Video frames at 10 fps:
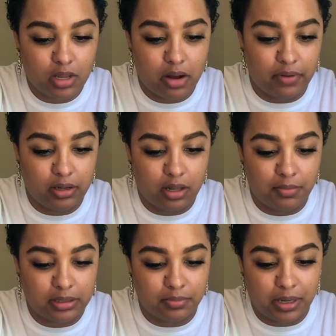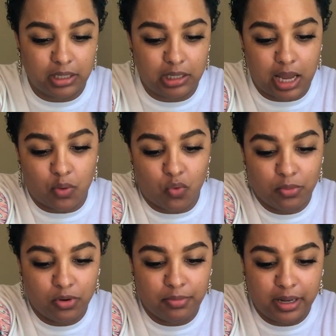All right, y'all. I'm about to probably get like
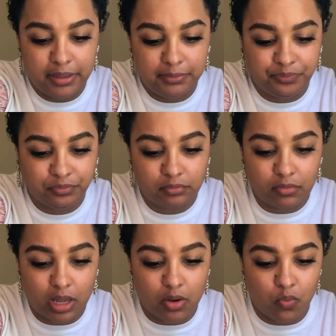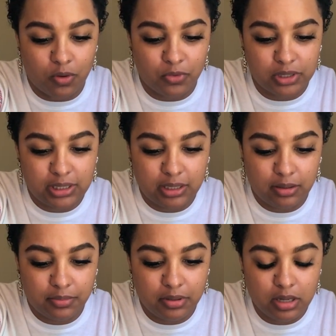one more bite, like one more
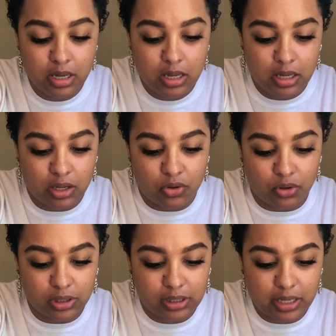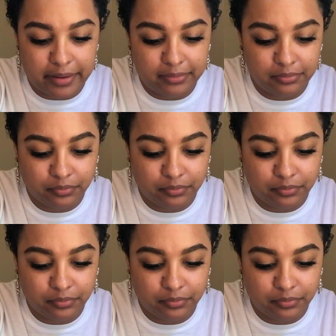sip, and call it a day.